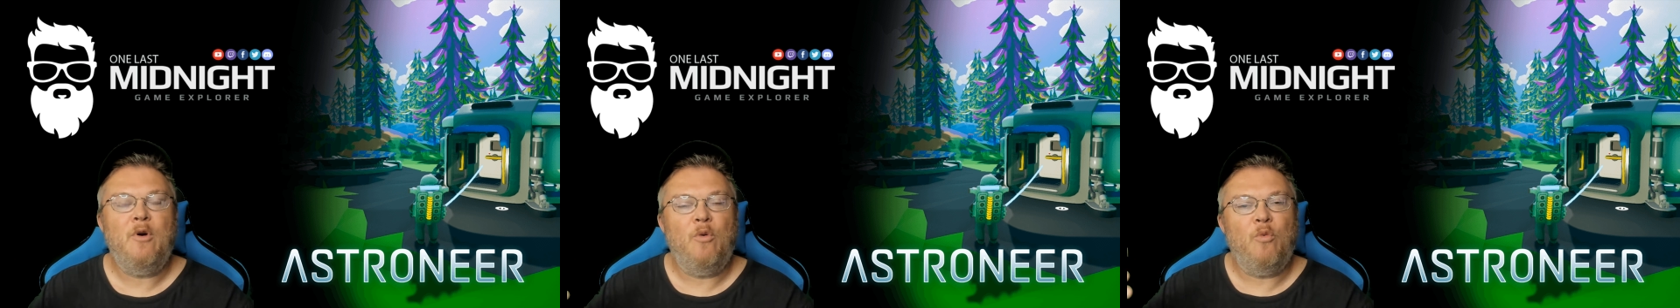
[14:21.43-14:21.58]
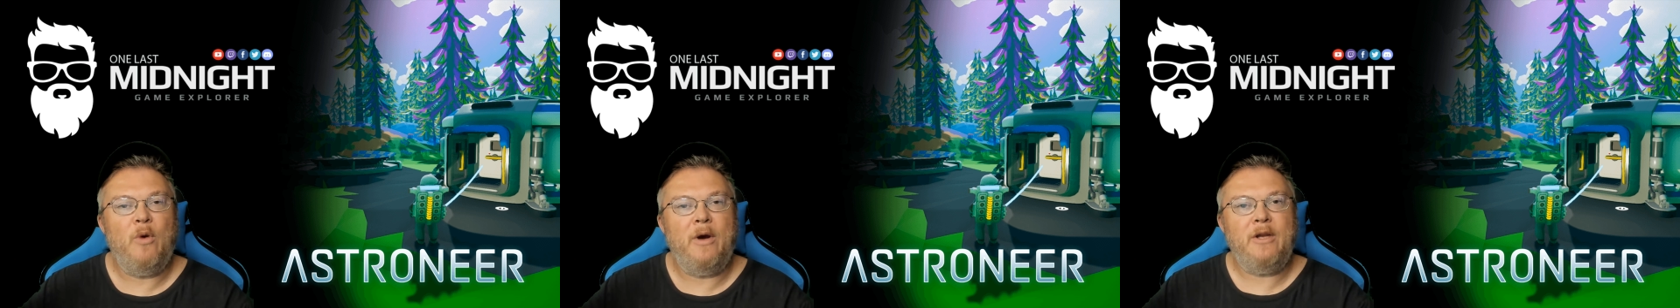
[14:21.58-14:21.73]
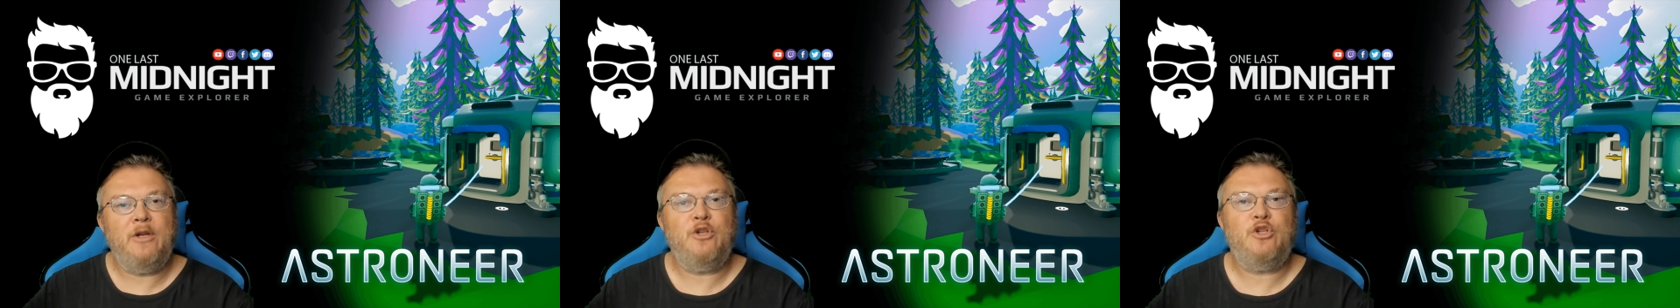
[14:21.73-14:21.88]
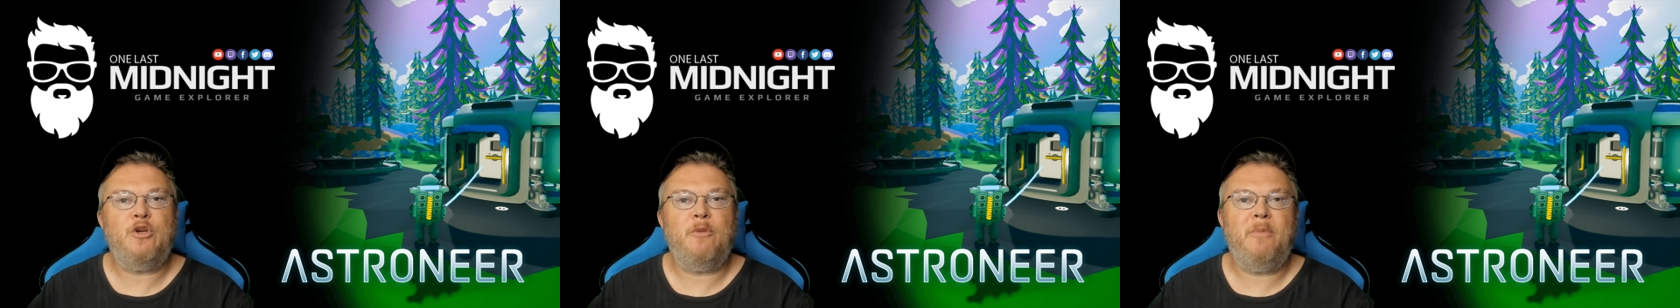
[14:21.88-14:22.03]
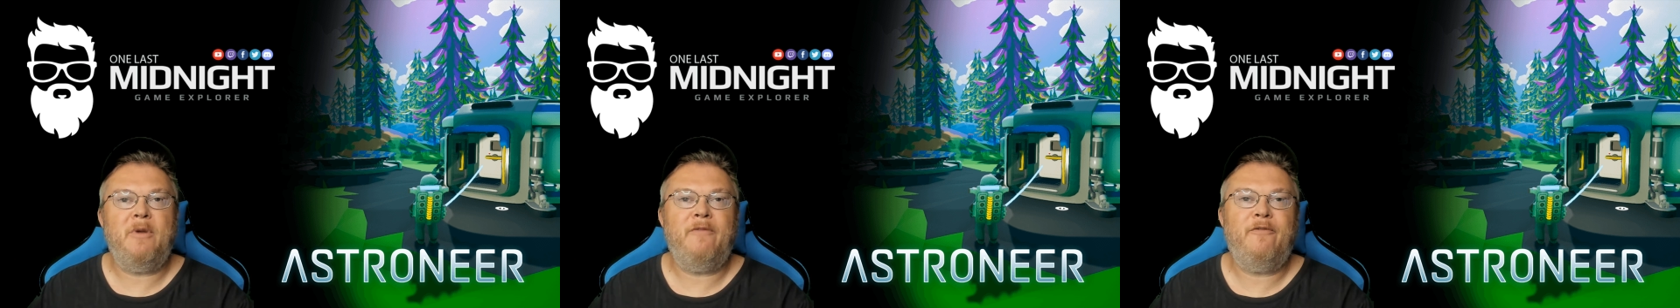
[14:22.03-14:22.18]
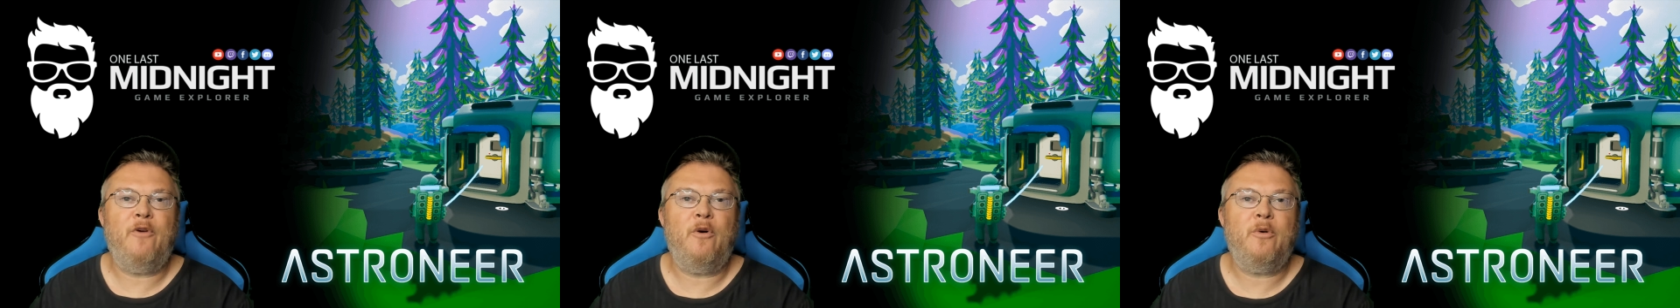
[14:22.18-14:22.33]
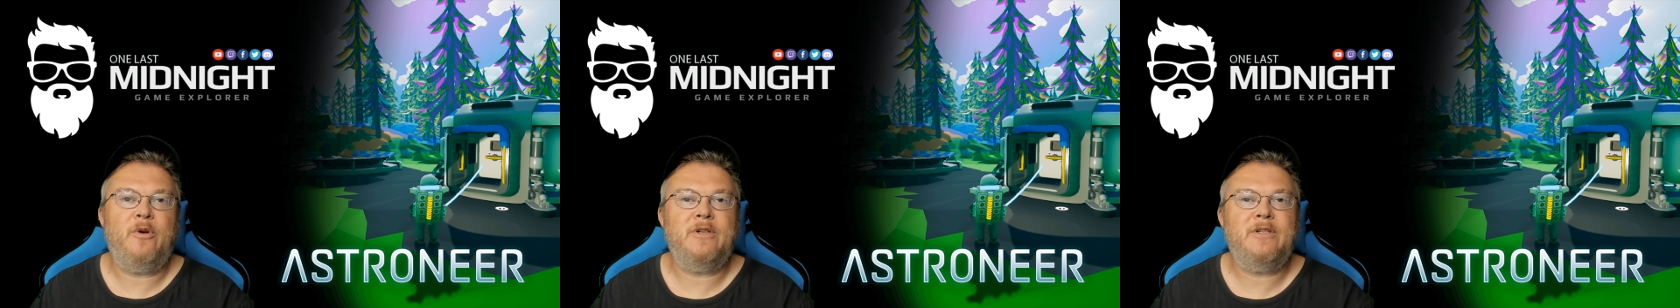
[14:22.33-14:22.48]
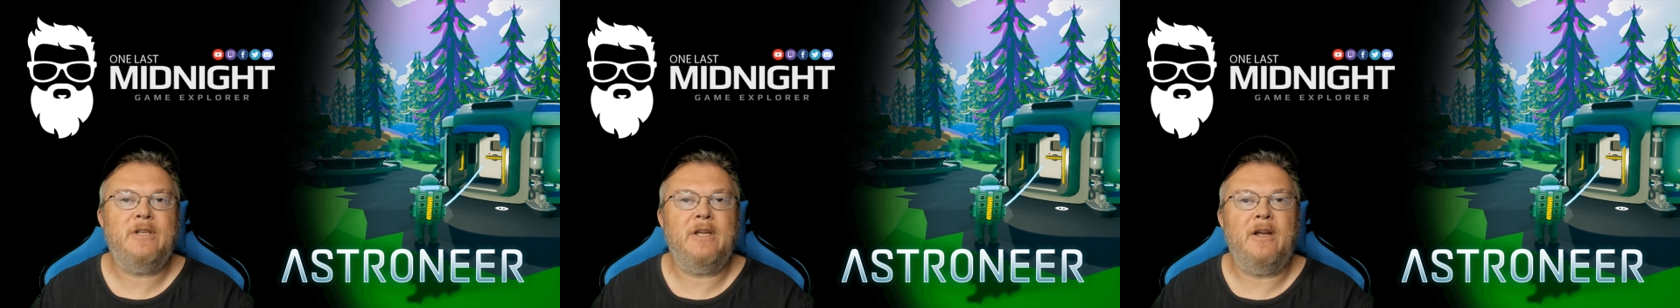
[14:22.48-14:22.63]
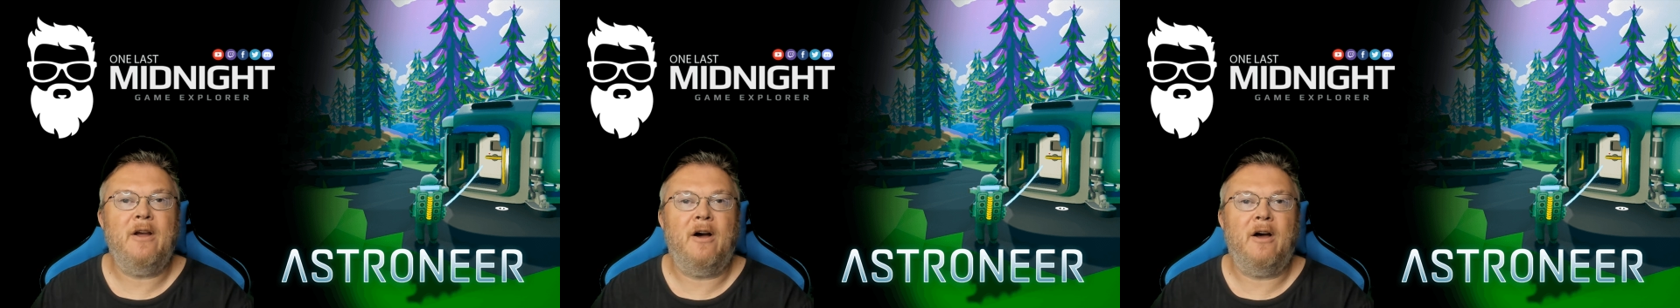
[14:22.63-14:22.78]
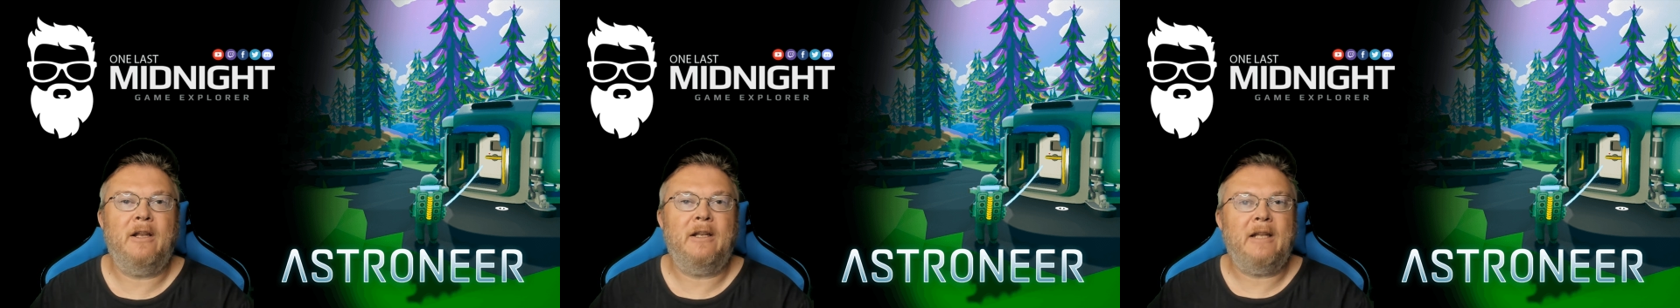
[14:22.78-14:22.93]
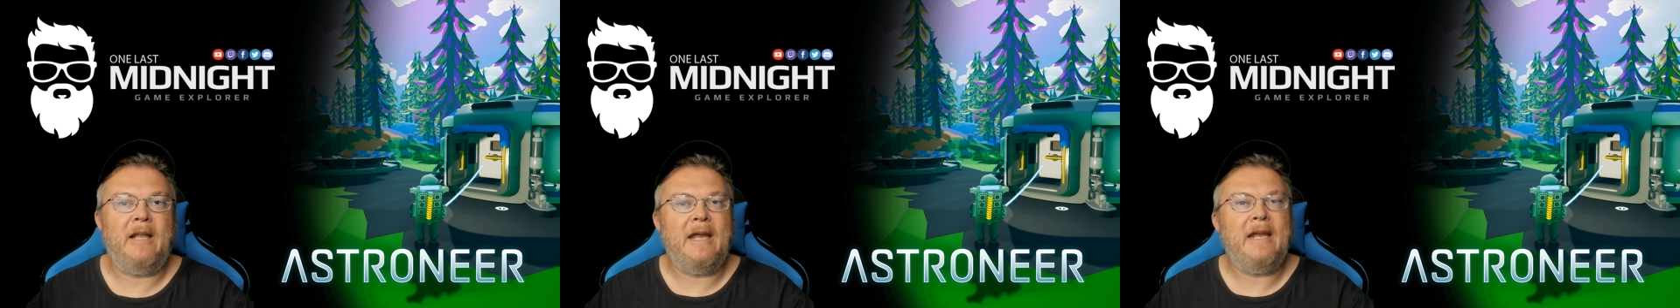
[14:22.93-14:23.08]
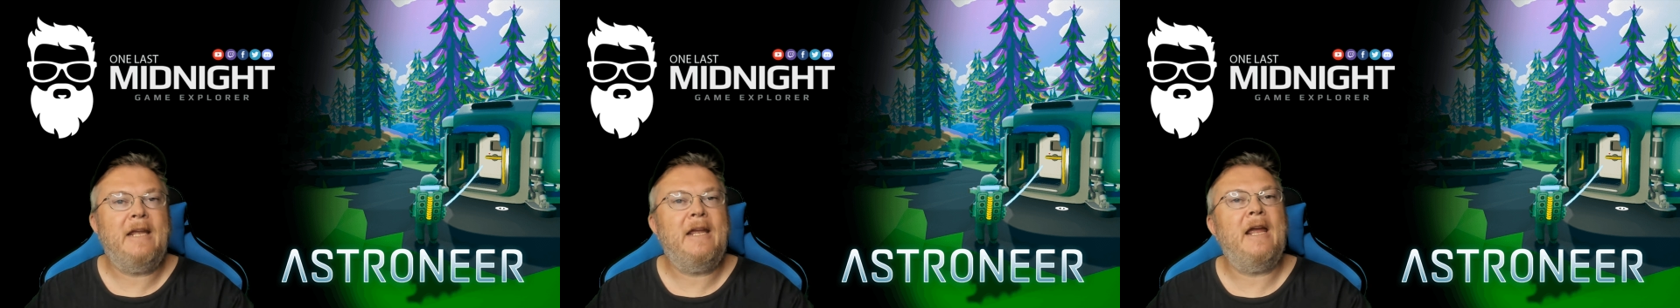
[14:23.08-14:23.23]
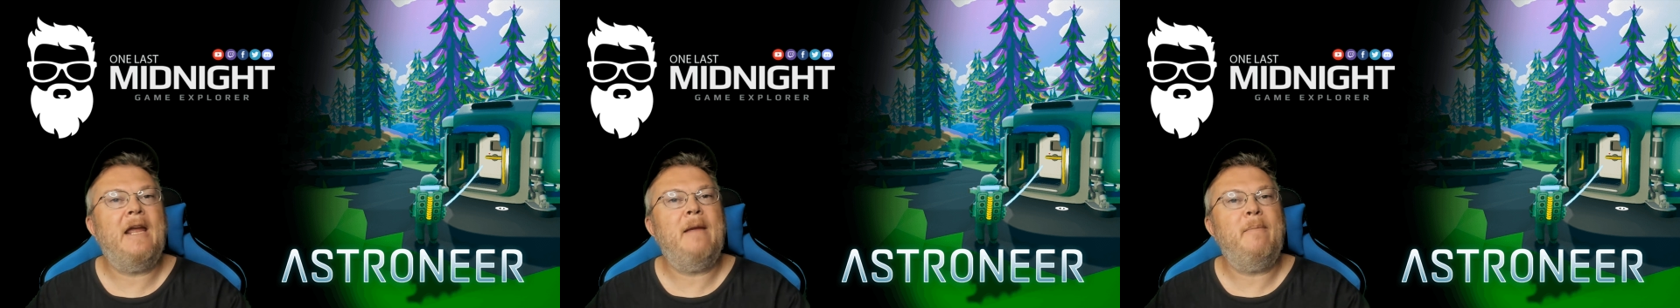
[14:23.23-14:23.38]
what you should be focusing on
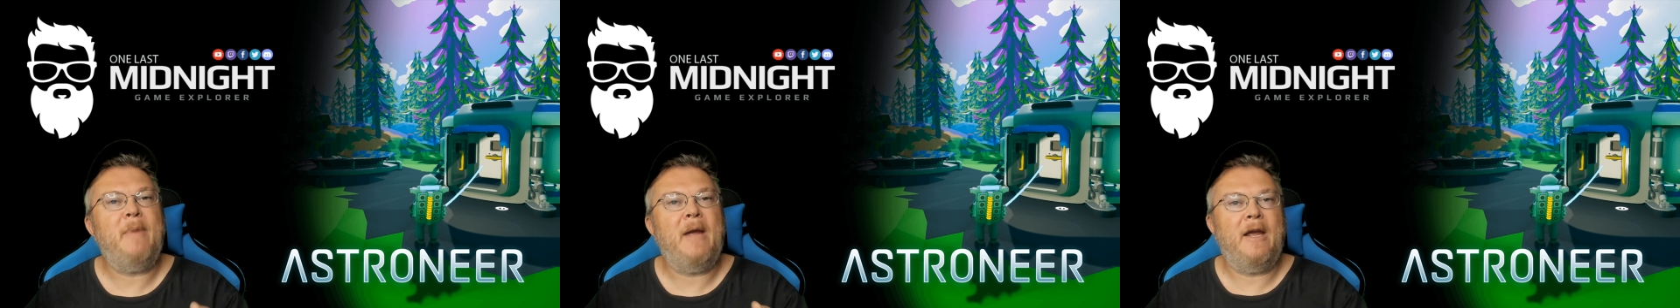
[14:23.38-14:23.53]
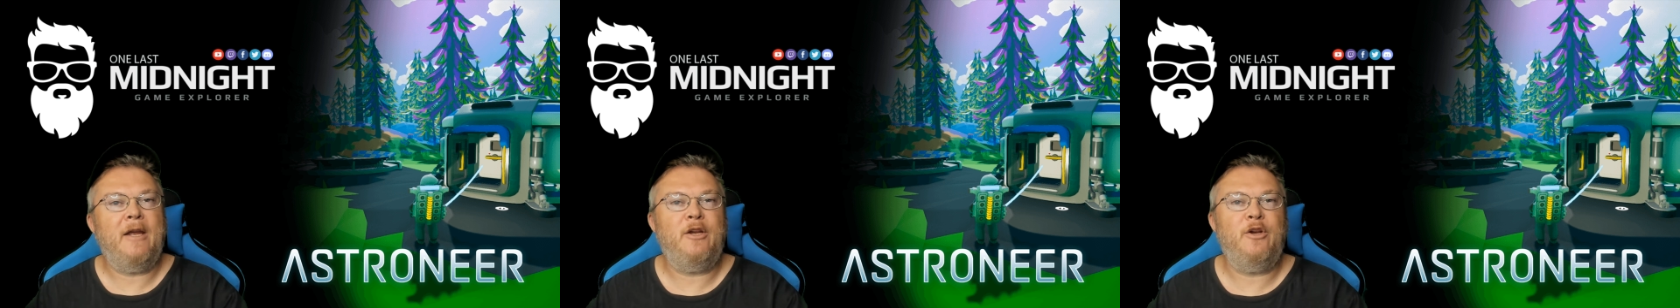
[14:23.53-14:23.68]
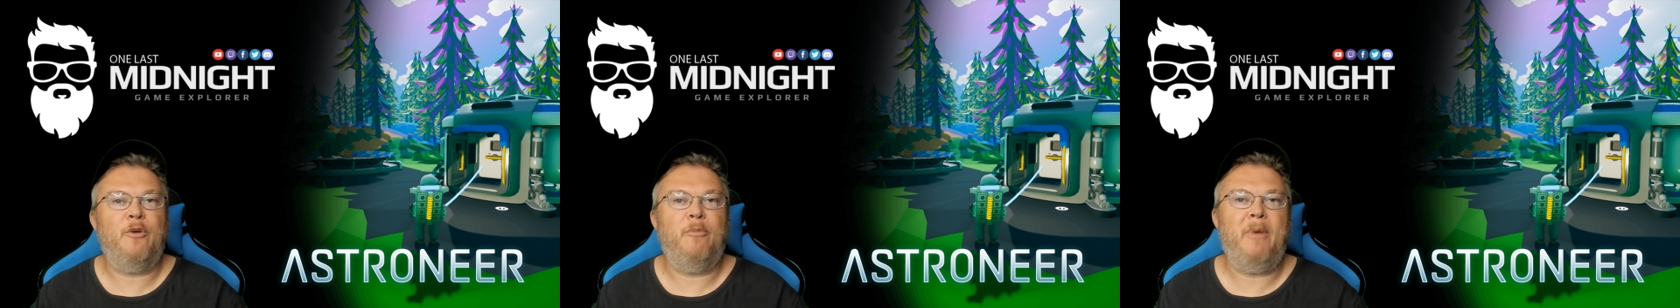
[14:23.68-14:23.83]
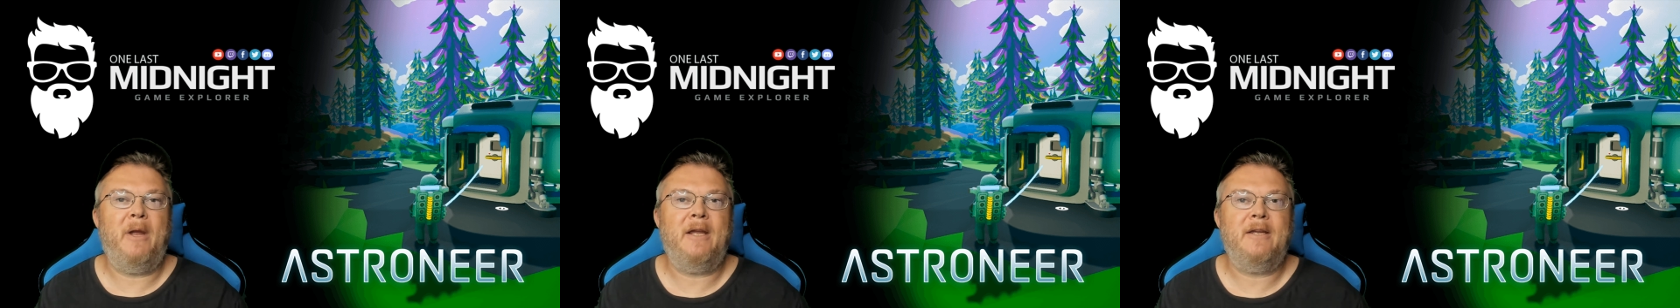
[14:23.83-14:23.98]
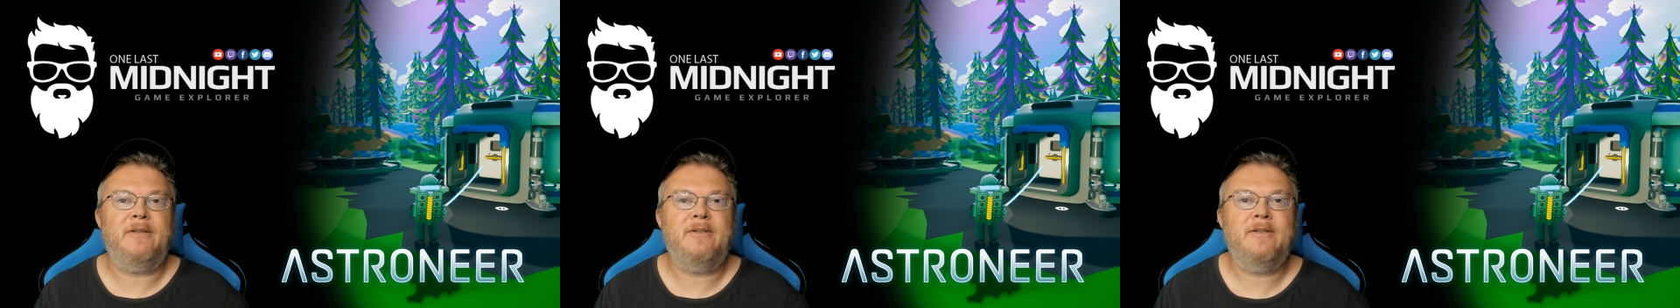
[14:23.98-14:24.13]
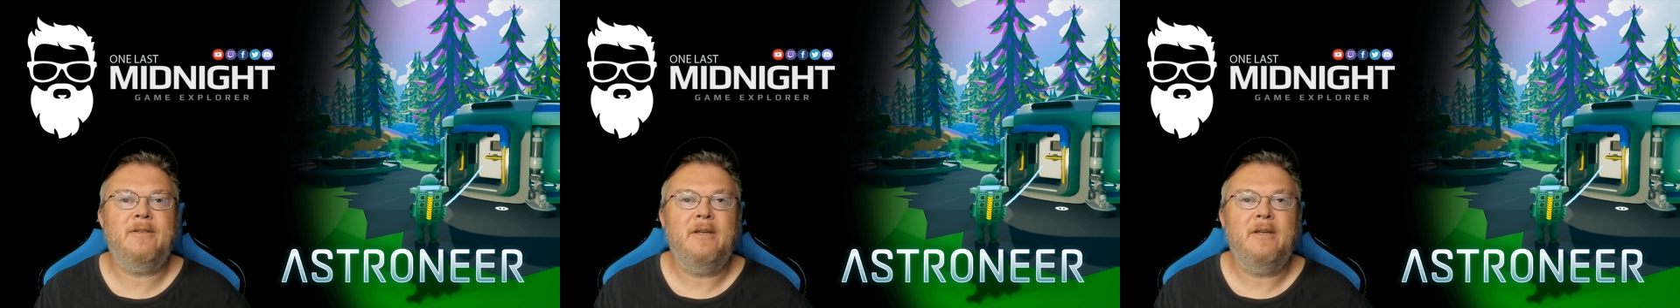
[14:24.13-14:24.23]
late game at your base.